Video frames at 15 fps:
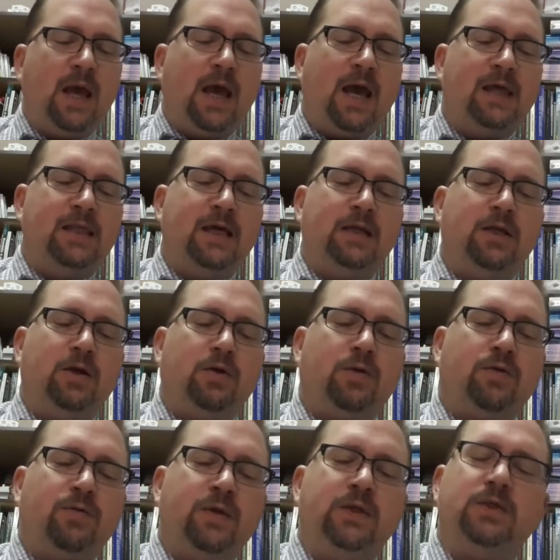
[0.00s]
And then year
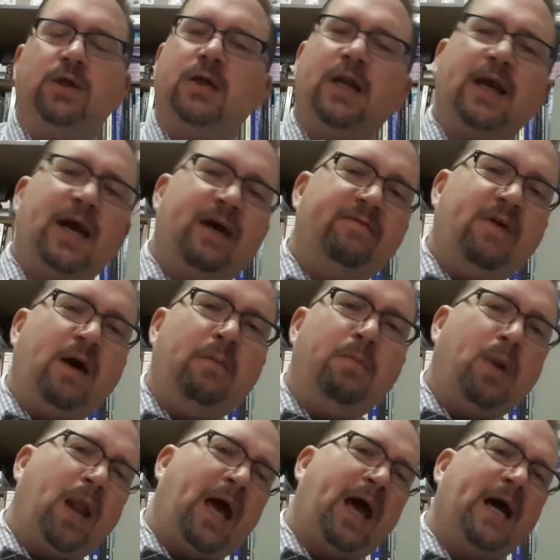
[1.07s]
threes, you're going to have a
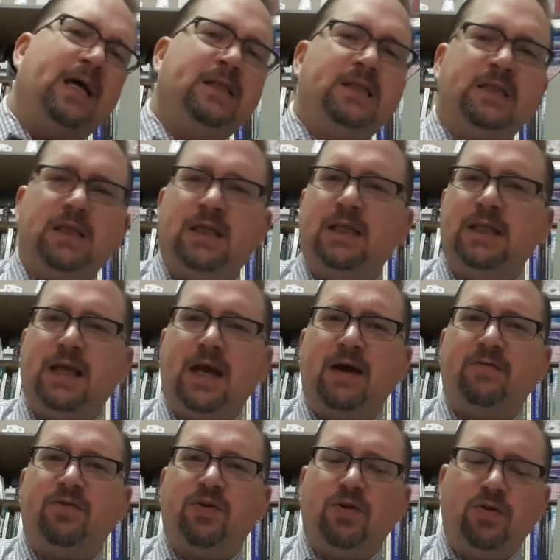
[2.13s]
blast in the
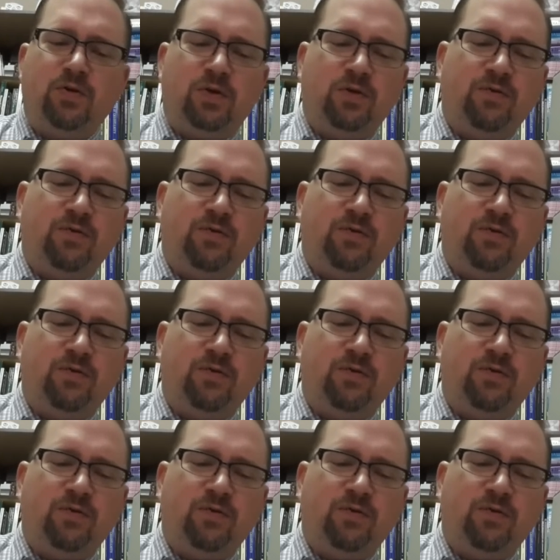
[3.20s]
afternoon.